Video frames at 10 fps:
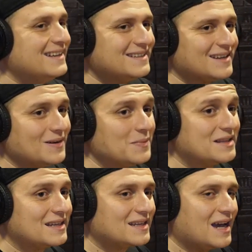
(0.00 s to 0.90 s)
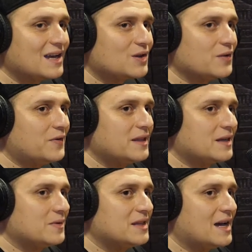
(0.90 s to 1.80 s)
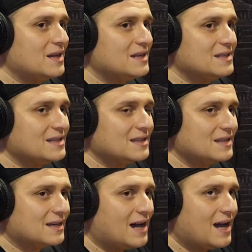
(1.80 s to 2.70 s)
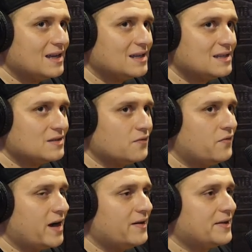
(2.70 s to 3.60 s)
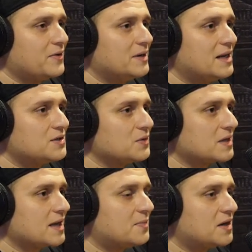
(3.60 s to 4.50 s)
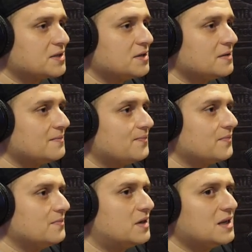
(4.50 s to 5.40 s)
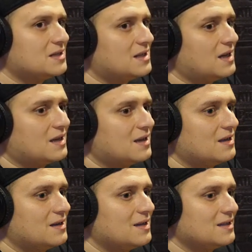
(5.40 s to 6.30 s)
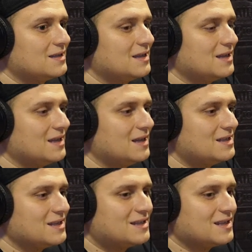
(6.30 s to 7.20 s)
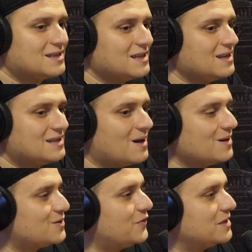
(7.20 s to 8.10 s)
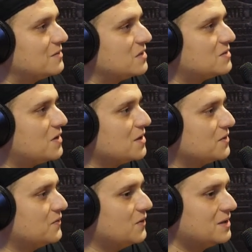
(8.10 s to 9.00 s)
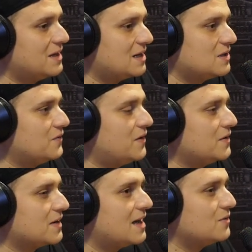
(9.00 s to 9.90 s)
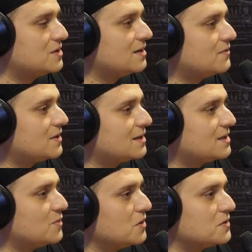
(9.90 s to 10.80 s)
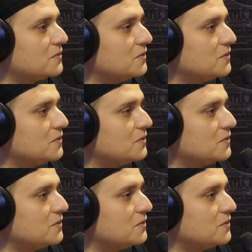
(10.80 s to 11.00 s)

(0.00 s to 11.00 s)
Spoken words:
So, but the funny thing about that is the guy is a very credentialed kickboxer, but he's like, it's hard to find someone smaller than Floyd. And they actually found a guy who was significantly smaller than